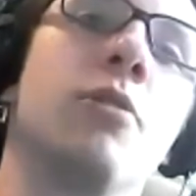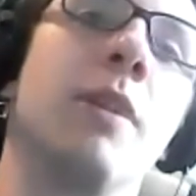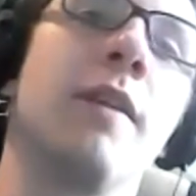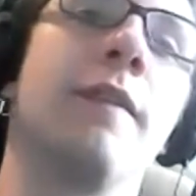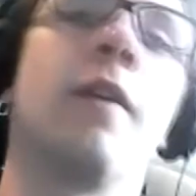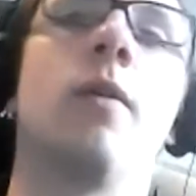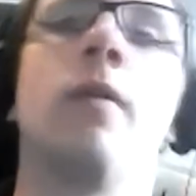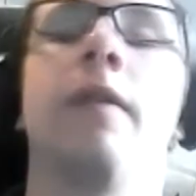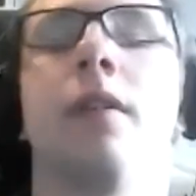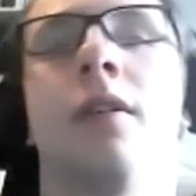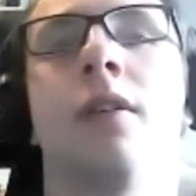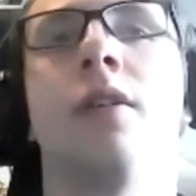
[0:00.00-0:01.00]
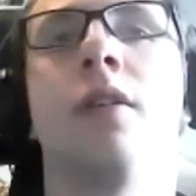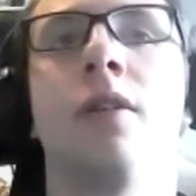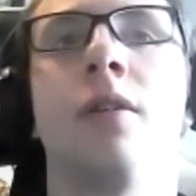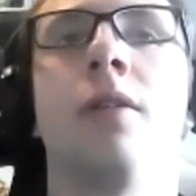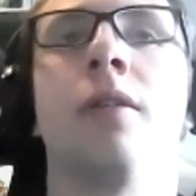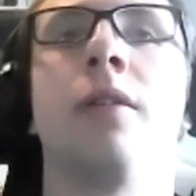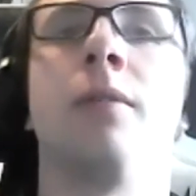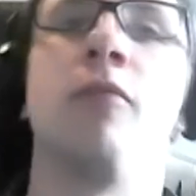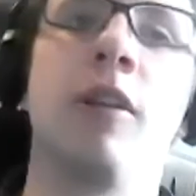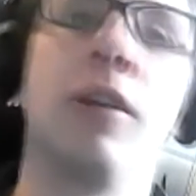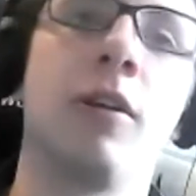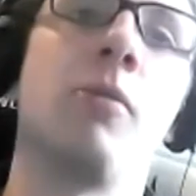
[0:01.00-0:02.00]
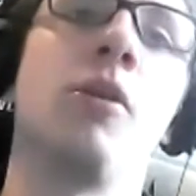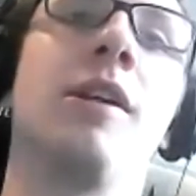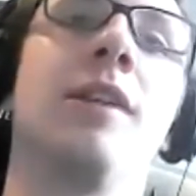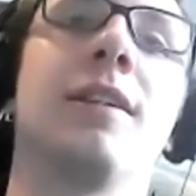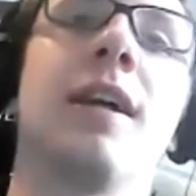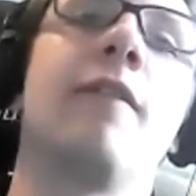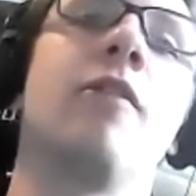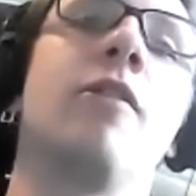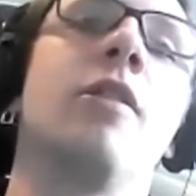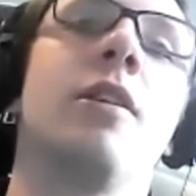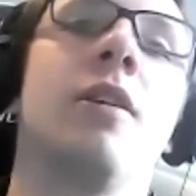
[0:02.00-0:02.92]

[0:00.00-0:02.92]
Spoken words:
be involved and bring the community together.